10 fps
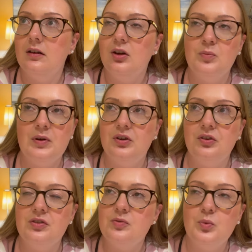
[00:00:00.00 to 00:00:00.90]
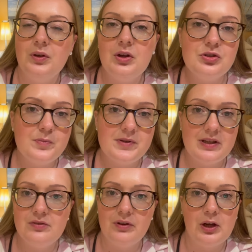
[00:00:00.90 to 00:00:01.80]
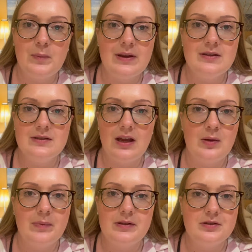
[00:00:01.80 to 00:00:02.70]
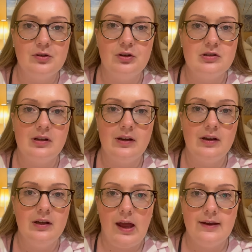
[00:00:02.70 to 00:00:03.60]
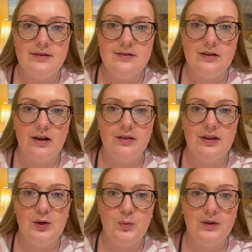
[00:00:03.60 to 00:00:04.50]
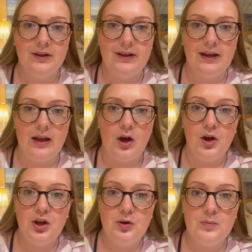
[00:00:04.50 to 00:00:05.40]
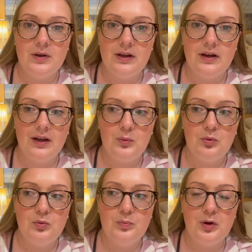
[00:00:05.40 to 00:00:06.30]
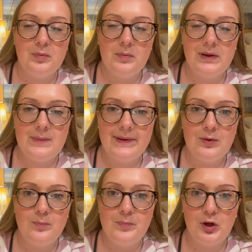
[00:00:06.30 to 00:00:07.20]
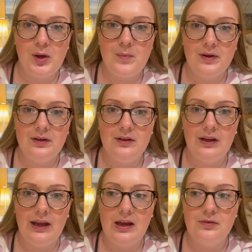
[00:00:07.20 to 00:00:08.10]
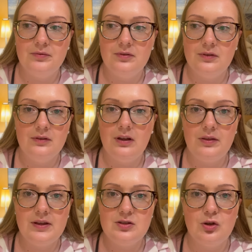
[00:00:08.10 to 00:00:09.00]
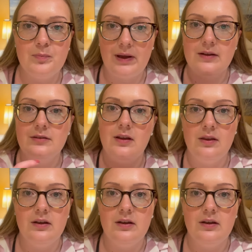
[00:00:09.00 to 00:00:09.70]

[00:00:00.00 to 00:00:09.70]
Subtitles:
oh my God, 100% recommend Ambassador Cruise Line. And I think when I get home, I will probably be booking one if nothing's gone bad in the